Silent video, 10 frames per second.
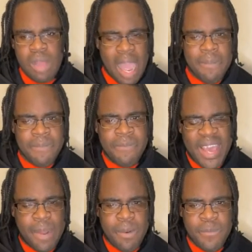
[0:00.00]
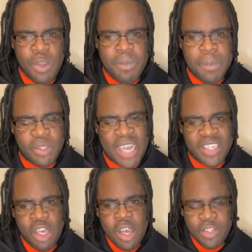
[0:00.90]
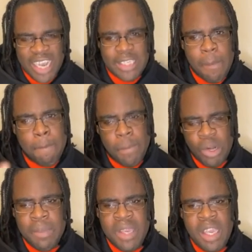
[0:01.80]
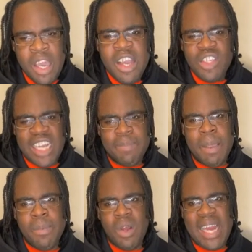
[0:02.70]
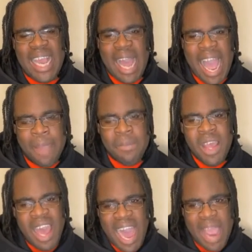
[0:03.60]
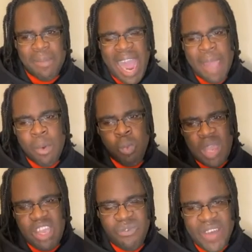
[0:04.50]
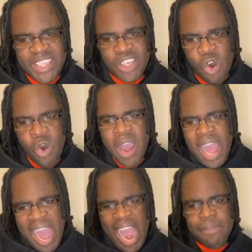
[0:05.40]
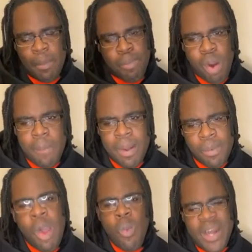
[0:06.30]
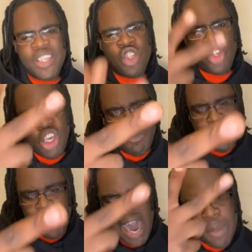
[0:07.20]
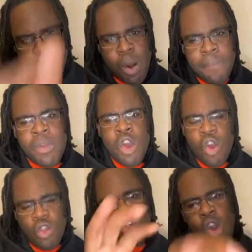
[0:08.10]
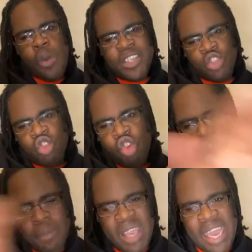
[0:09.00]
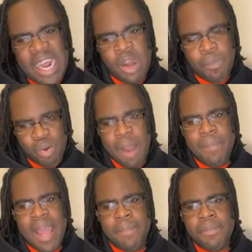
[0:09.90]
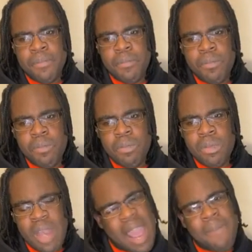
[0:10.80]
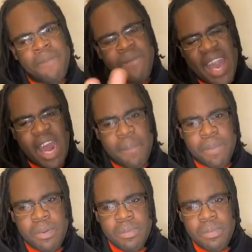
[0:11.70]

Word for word: I'm fed up of you people trying to trying to bully me, trying to make me look like I'm I'm I'm a weak fence or I'm the problem. When it's you people are the problem who's always drawn me in on the problem. I'm fed up.